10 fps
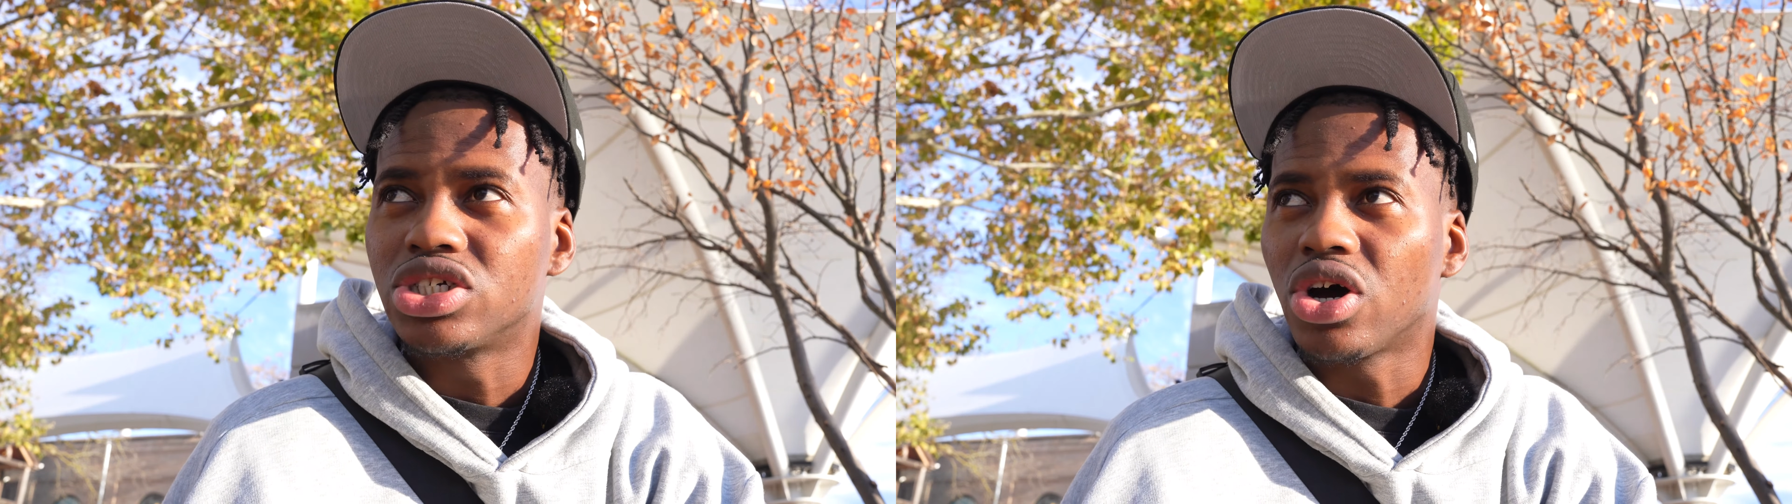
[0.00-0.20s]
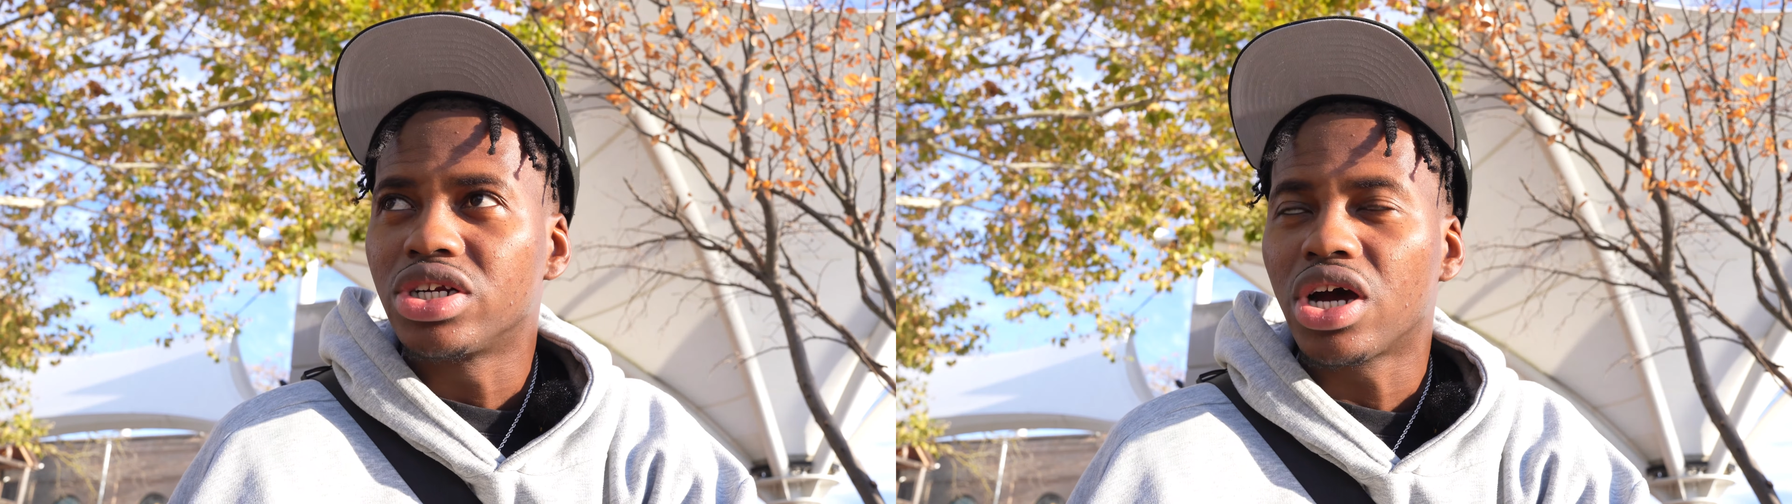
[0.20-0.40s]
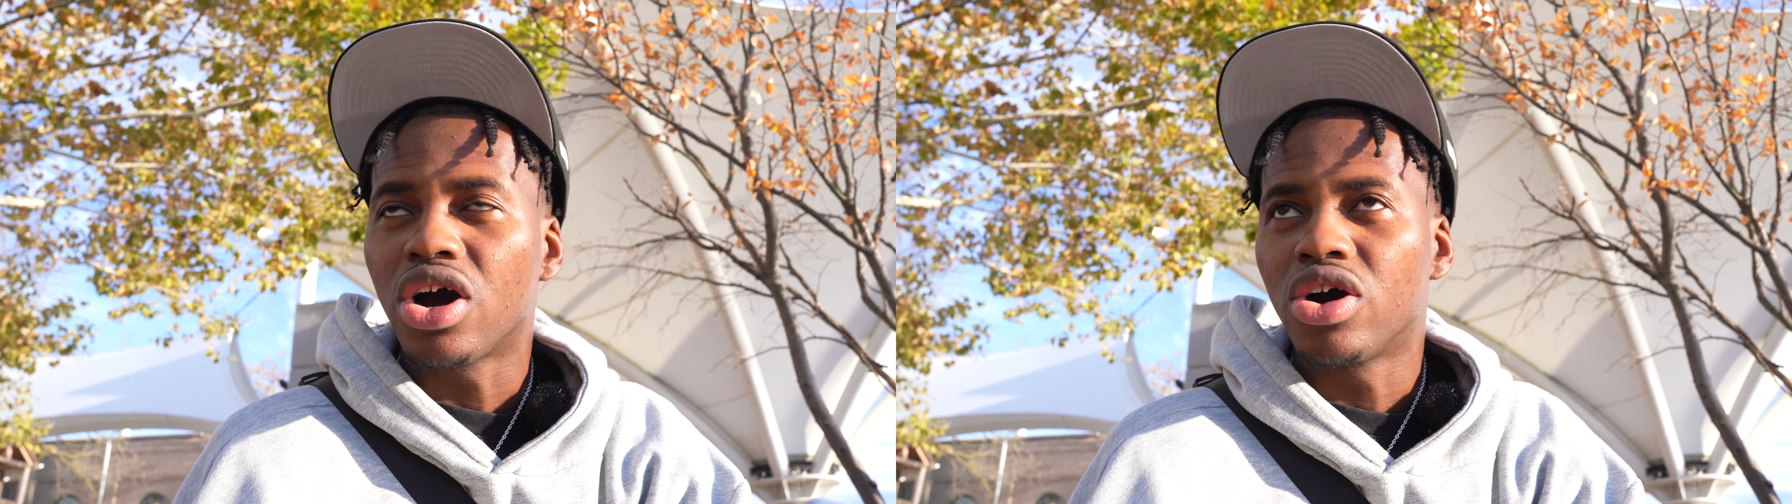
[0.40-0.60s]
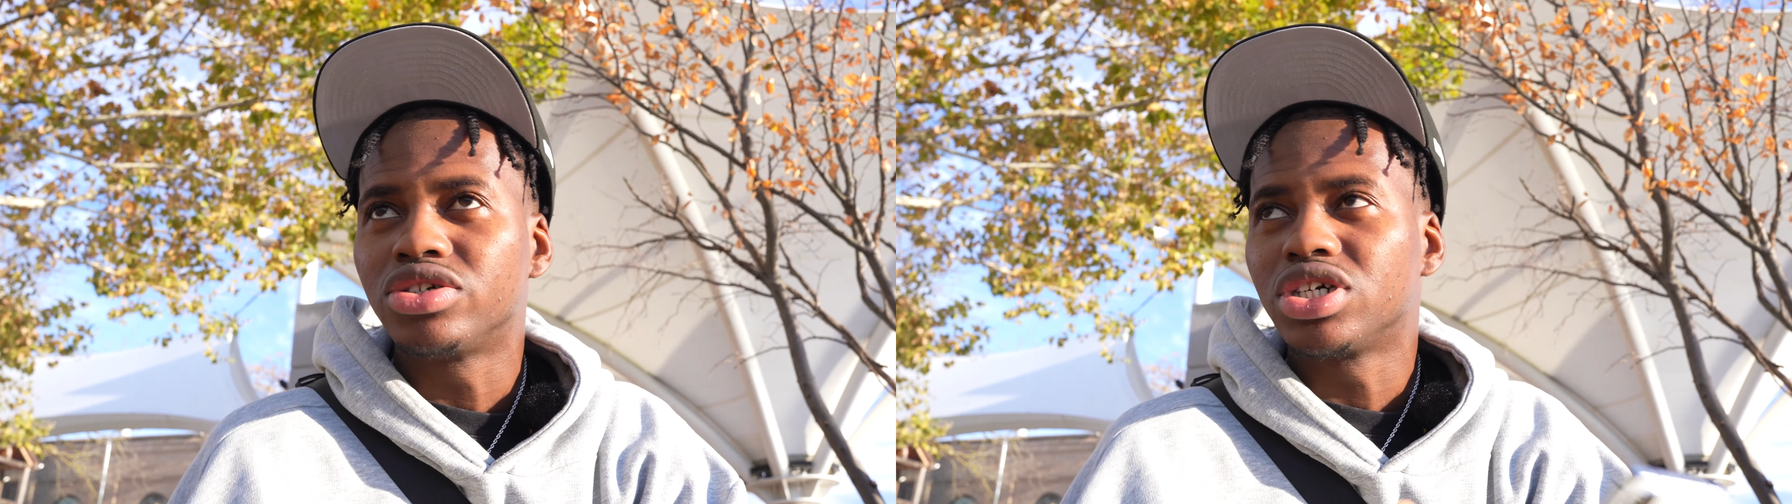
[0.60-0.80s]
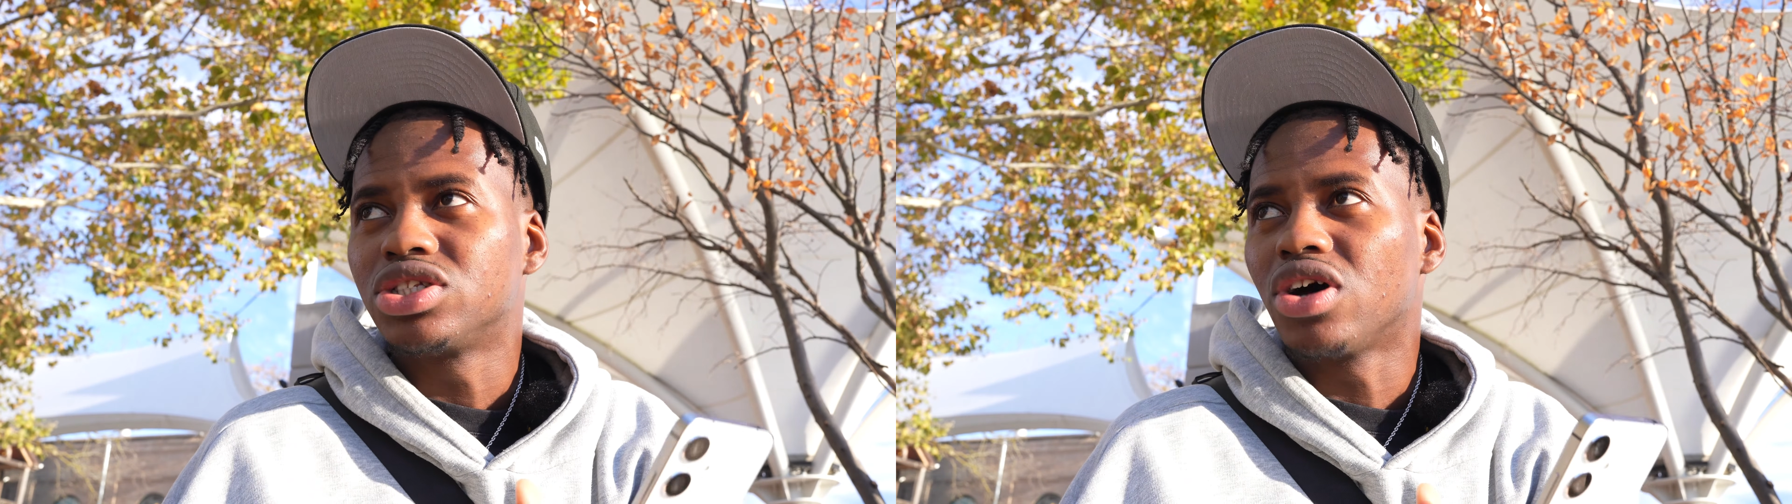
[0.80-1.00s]
under
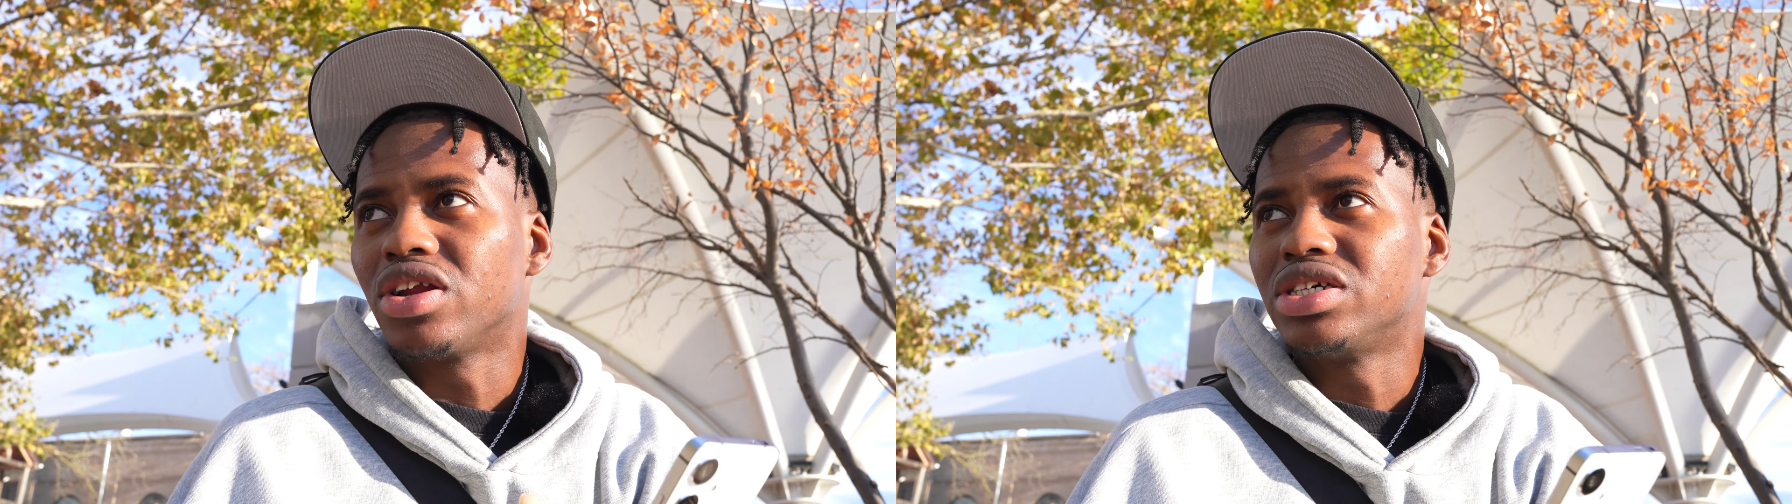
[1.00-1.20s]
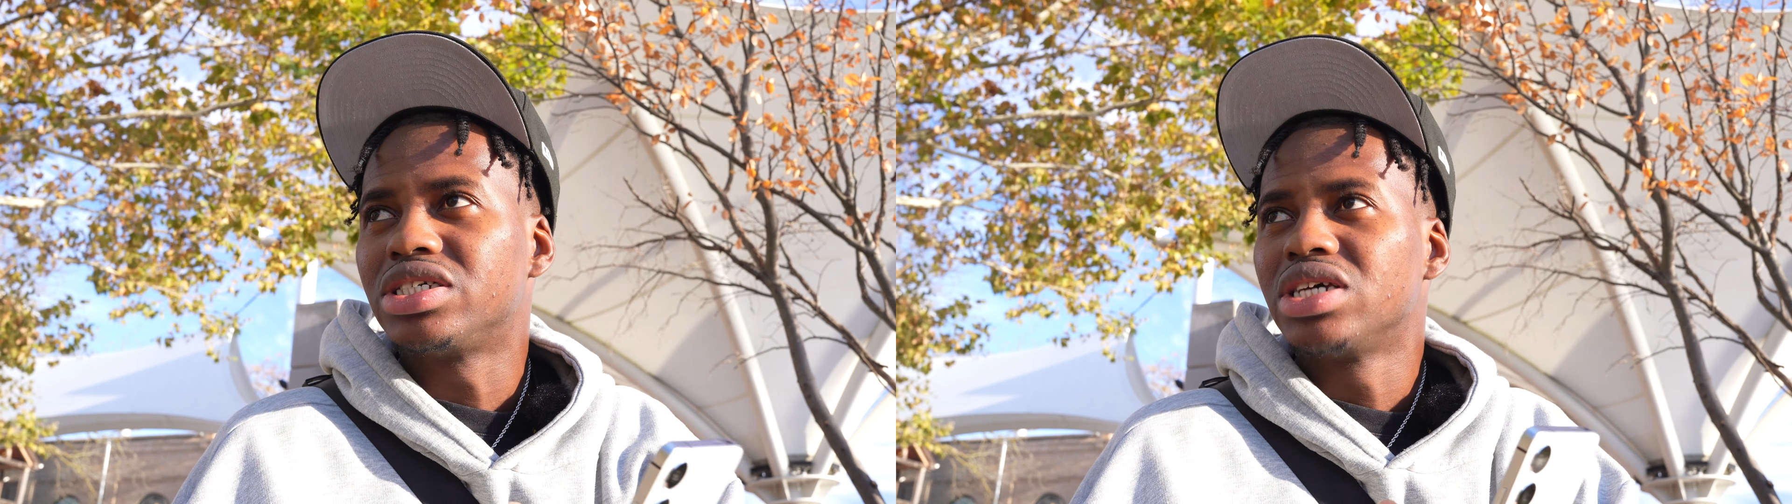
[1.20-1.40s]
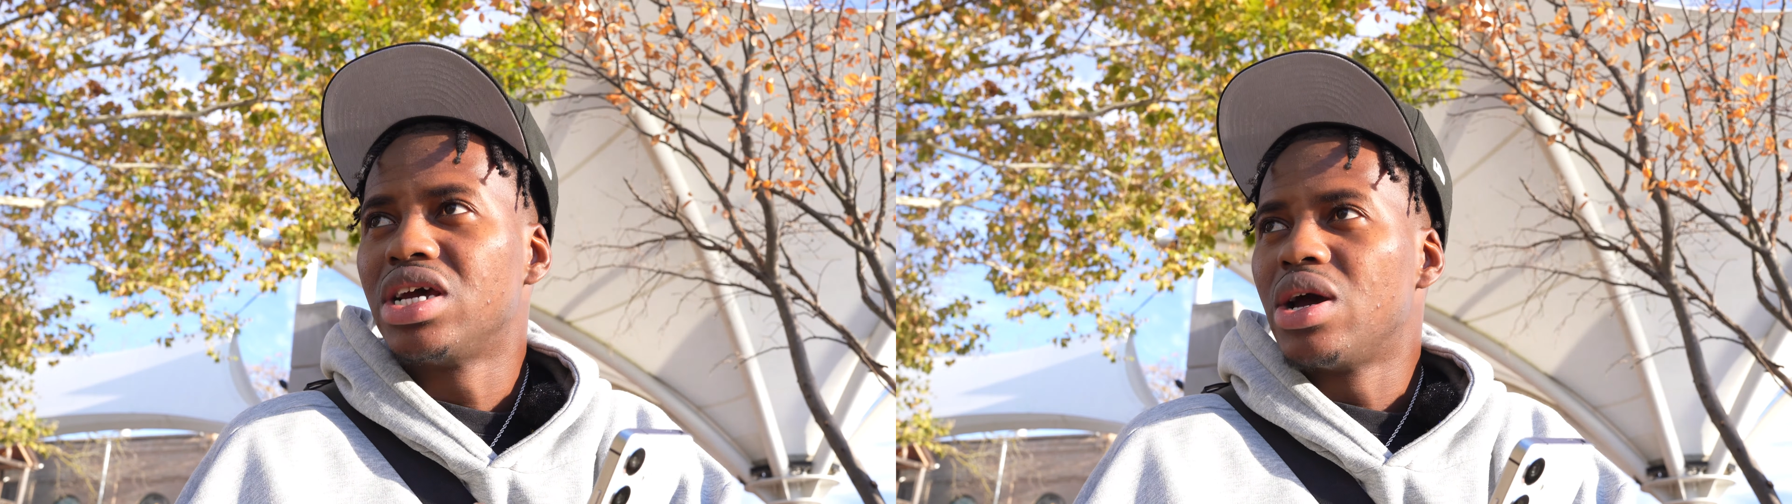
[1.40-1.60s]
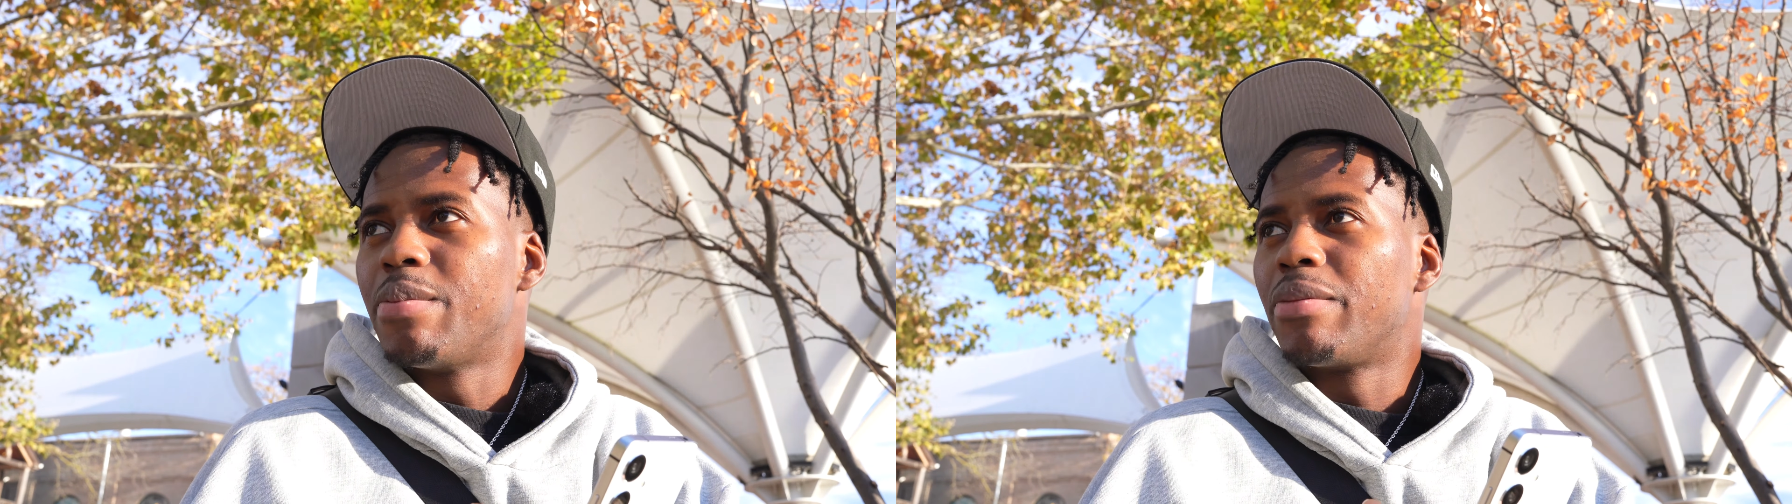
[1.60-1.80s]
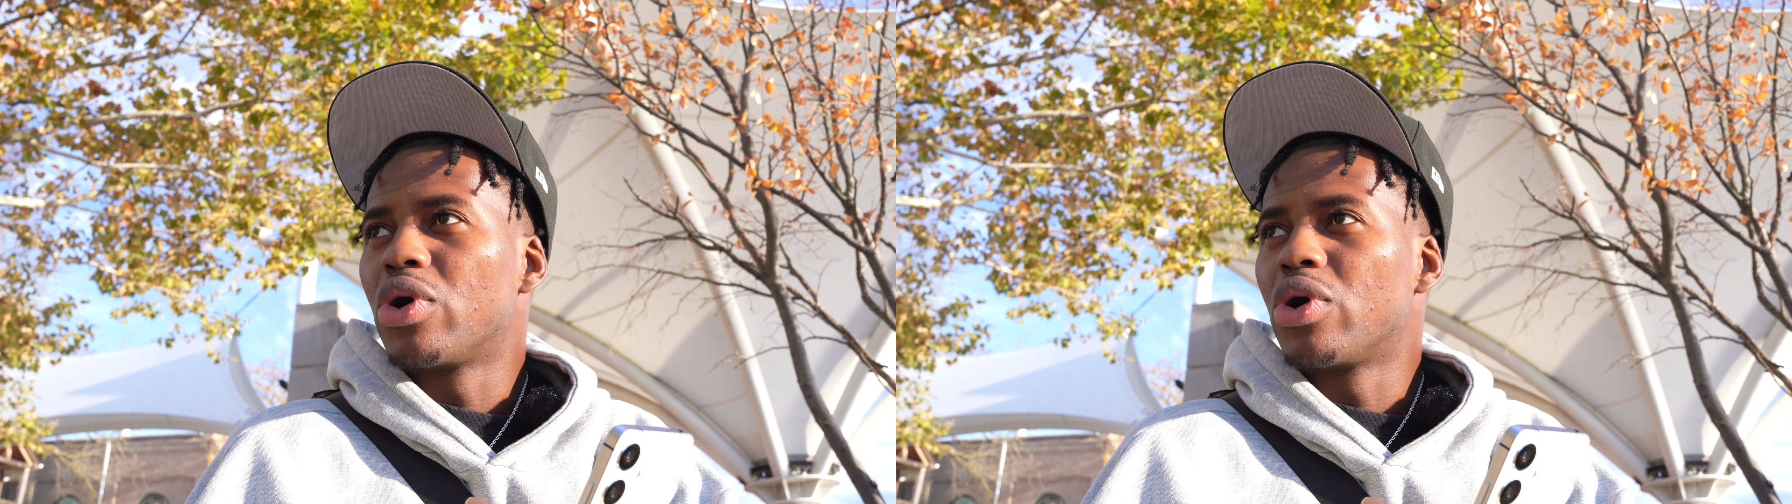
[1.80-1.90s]
$100.